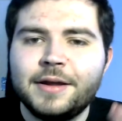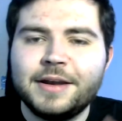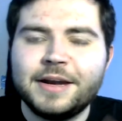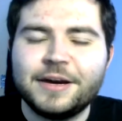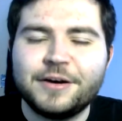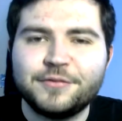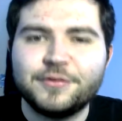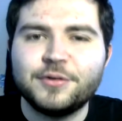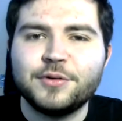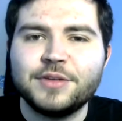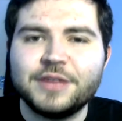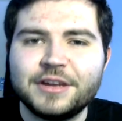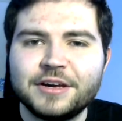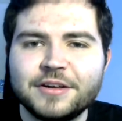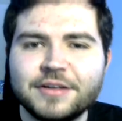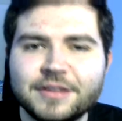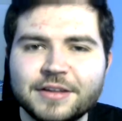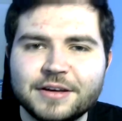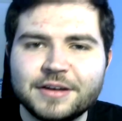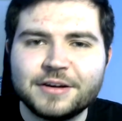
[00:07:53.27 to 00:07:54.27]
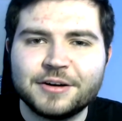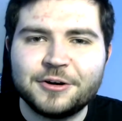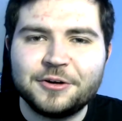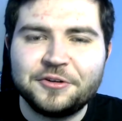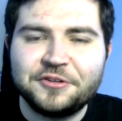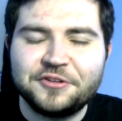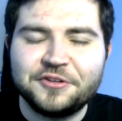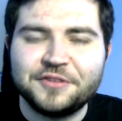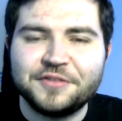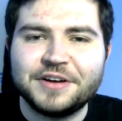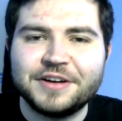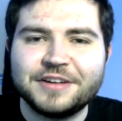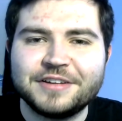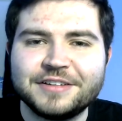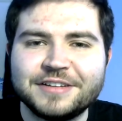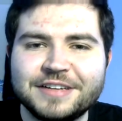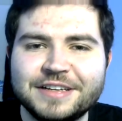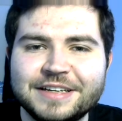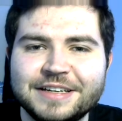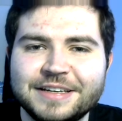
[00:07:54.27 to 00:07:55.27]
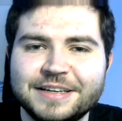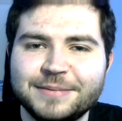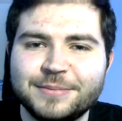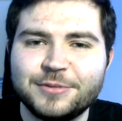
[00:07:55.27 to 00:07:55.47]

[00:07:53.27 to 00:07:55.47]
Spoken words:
Now for the other controversially